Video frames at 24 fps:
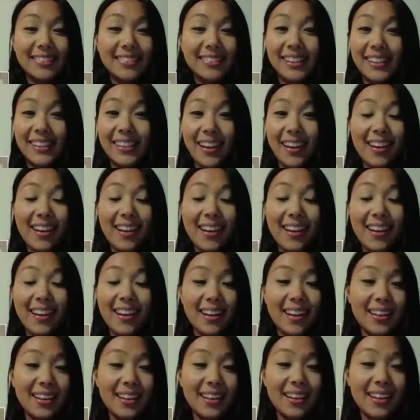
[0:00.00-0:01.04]

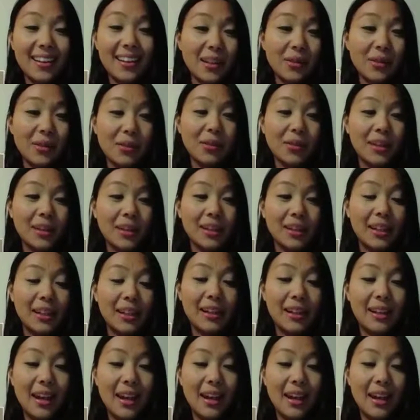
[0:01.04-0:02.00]
Yeah, definitely.